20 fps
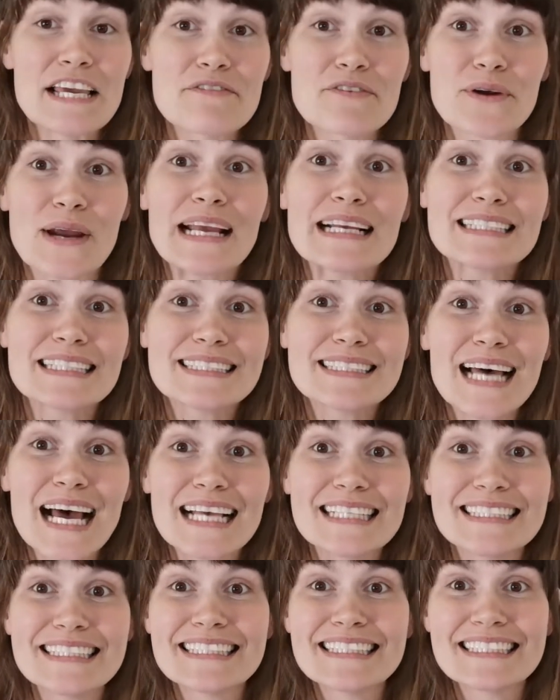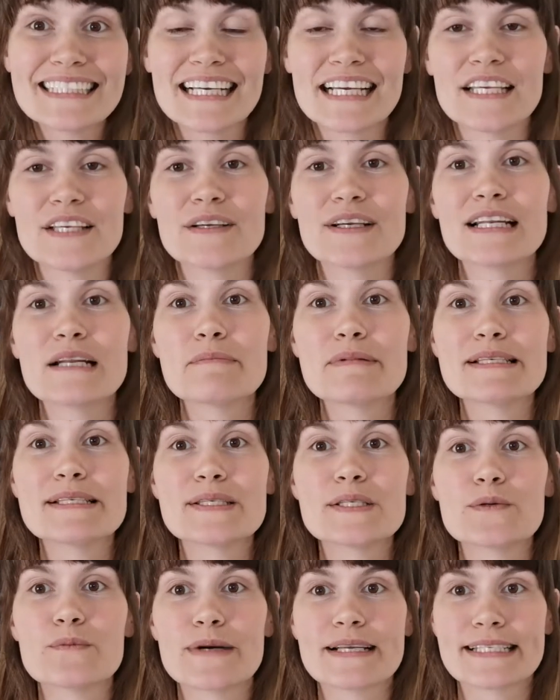if you're exercising, you're going to be
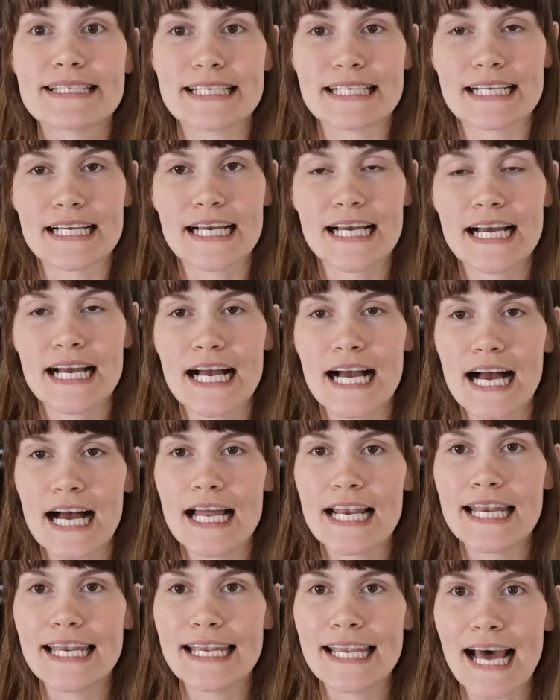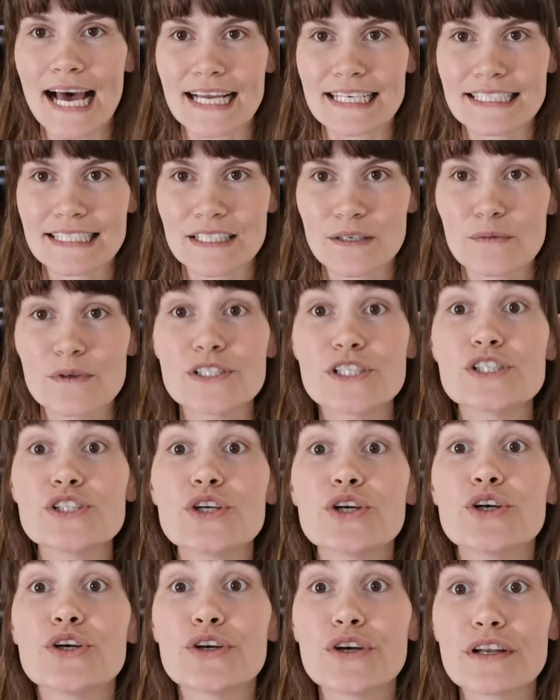sweating a lot, which
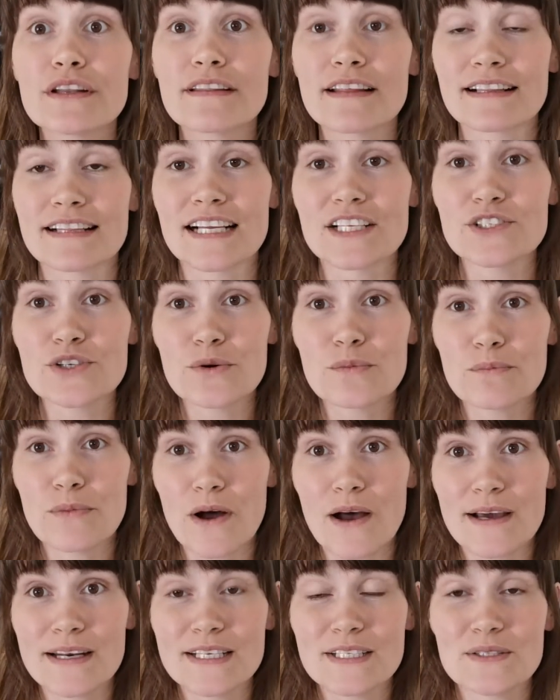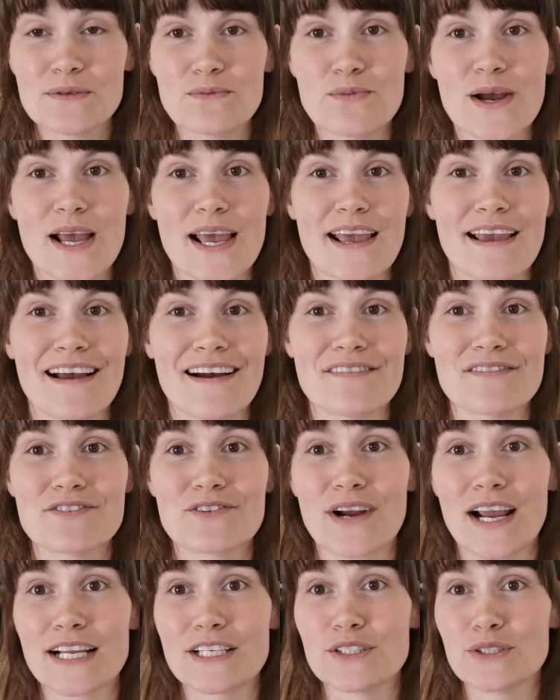is a good thing. That's your body's way of
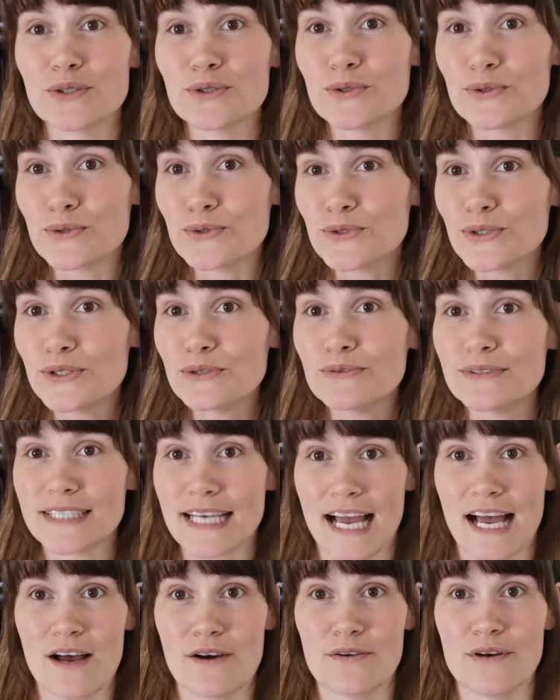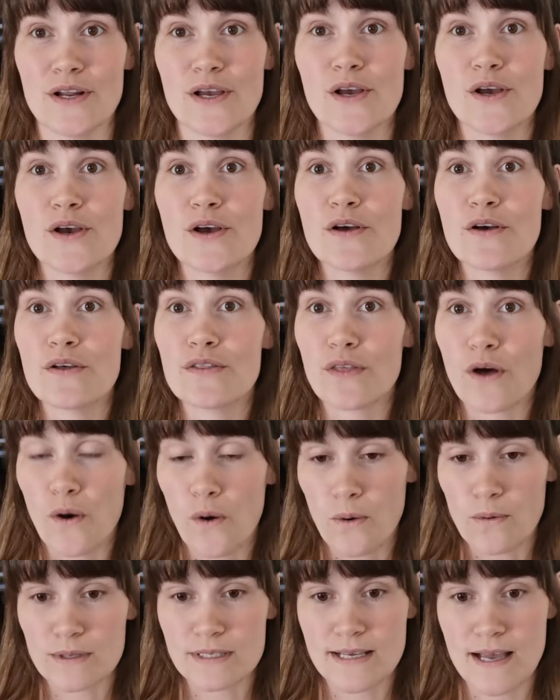trying to cool you down the
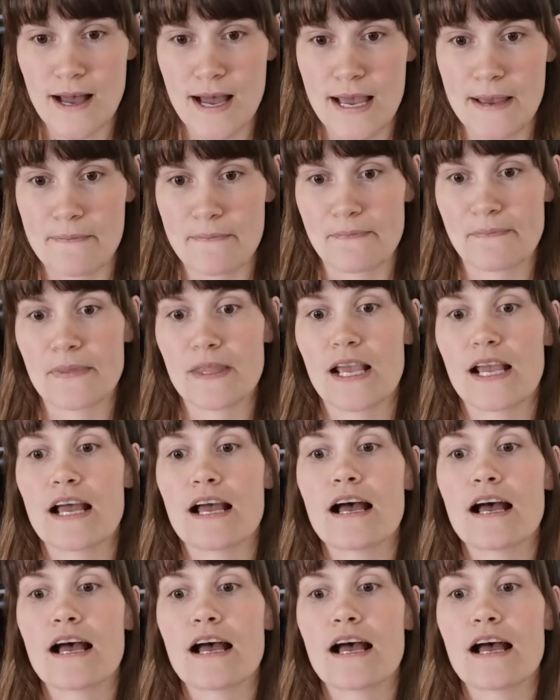whole time.